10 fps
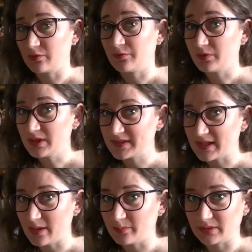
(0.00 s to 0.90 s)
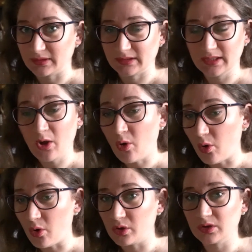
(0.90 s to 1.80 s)
For example, the
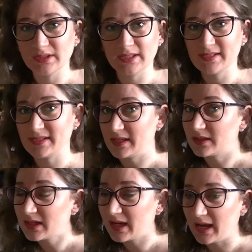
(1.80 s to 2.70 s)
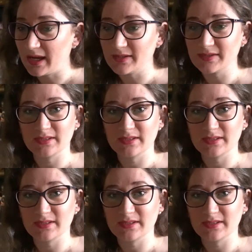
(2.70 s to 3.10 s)
hall, the staircase,